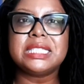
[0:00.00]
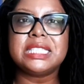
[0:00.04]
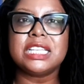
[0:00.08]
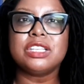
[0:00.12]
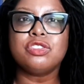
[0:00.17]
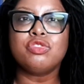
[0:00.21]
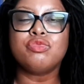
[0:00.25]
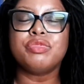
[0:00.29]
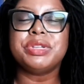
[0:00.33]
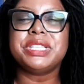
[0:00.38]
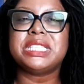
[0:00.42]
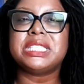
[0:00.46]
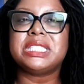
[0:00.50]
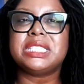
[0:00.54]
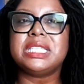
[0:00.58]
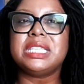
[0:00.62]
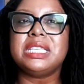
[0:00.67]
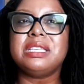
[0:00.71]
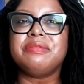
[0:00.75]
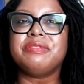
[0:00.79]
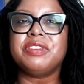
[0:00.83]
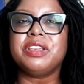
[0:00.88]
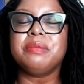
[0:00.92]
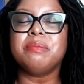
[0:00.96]

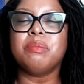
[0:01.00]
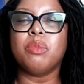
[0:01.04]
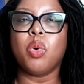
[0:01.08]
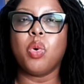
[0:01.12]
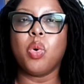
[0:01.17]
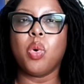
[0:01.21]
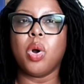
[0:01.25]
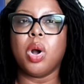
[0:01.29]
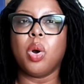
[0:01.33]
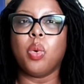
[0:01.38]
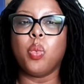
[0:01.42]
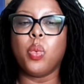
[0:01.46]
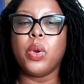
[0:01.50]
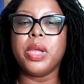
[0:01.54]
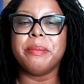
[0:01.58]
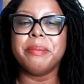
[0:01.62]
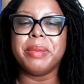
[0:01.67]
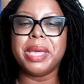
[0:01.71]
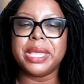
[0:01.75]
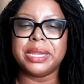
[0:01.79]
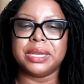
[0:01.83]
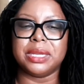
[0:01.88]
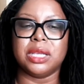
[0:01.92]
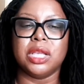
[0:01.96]
receiving more,
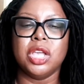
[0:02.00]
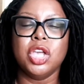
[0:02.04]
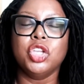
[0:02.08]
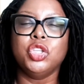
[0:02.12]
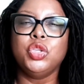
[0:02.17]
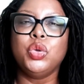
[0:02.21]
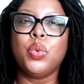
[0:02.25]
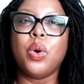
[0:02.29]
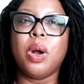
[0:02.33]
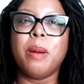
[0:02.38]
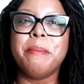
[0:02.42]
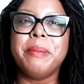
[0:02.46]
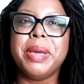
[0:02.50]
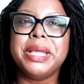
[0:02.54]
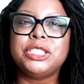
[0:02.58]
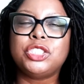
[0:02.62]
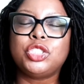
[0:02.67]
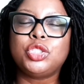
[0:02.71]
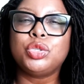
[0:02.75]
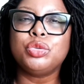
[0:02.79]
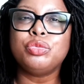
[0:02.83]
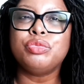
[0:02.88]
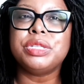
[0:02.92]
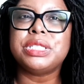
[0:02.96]
women, you are meant
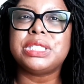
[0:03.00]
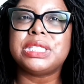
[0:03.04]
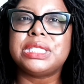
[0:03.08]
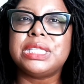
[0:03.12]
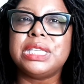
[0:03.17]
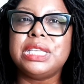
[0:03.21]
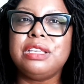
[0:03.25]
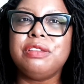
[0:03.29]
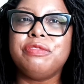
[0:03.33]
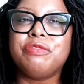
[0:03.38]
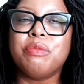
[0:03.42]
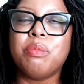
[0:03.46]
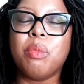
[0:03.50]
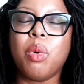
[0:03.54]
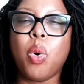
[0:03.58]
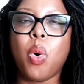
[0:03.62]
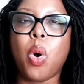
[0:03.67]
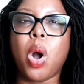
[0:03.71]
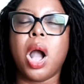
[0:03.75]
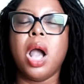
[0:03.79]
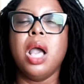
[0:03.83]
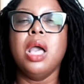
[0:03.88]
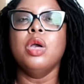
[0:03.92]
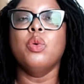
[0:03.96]
to receive
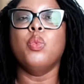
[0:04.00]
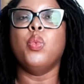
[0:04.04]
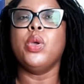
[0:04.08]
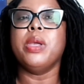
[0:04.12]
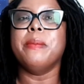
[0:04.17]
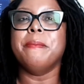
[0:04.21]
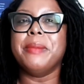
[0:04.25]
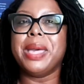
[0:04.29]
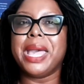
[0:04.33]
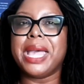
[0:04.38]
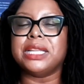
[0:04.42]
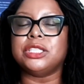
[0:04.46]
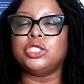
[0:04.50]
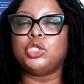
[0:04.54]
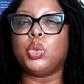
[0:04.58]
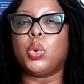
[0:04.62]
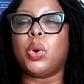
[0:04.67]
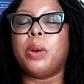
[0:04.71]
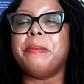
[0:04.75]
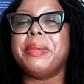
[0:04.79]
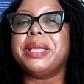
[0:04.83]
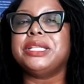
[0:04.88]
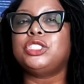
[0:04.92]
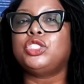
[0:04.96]
more. Women, you are
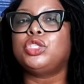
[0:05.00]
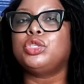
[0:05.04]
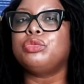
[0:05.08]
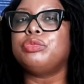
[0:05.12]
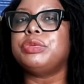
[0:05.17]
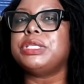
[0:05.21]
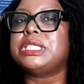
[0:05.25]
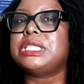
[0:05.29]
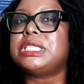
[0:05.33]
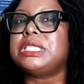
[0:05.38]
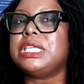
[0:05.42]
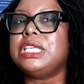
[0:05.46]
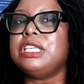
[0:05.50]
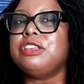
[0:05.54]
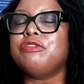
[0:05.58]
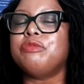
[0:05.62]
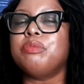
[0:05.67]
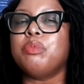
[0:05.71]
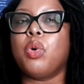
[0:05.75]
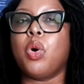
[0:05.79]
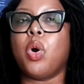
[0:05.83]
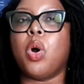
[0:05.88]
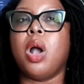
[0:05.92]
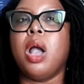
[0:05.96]
meant to receive
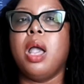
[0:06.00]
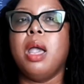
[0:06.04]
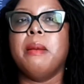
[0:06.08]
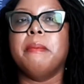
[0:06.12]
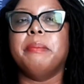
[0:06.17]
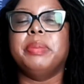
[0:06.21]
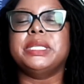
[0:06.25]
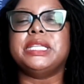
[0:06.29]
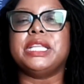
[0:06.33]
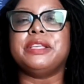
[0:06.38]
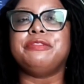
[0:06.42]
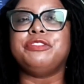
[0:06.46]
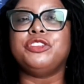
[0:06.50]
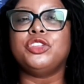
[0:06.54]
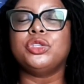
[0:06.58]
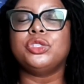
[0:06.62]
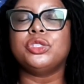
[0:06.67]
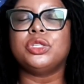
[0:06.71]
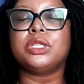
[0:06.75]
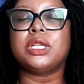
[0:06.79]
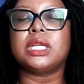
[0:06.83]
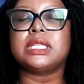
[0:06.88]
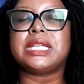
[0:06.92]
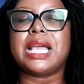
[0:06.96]
more. But if you do
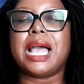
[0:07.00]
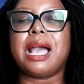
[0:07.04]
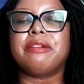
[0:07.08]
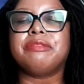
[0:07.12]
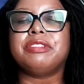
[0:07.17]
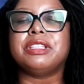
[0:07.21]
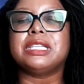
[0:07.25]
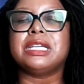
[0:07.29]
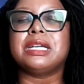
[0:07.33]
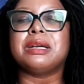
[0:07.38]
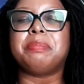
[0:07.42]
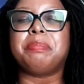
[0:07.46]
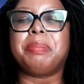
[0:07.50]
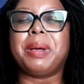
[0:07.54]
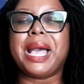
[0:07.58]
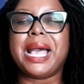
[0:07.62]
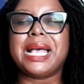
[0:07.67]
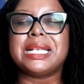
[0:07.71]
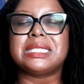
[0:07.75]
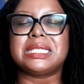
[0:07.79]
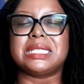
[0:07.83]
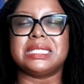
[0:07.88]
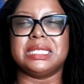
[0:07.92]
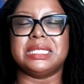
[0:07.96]
not have the
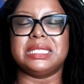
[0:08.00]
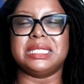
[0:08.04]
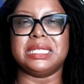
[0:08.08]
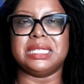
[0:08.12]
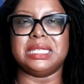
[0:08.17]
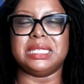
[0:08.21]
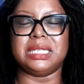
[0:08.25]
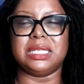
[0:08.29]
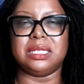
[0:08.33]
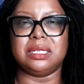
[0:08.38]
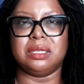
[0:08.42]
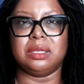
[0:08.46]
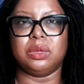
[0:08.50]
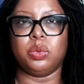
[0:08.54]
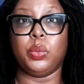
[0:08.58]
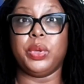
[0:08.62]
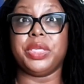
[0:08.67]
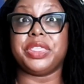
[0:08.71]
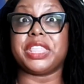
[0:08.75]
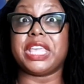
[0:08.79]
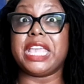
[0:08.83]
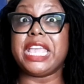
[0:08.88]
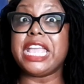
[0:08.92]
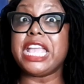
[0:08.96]
capacity
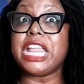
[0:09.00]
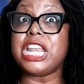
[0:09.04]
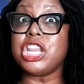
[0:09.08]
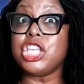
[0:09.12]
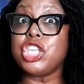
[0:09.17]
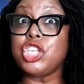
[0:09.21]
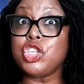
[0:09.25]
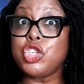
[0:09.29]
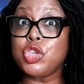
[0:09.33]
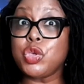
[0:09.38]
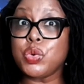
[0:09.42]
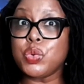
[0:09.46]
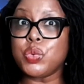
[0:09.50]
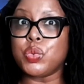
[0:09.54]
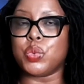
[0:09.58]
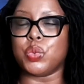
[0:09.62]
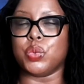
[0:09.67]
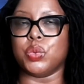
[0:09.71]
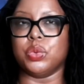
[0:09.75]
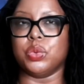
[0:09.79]
within you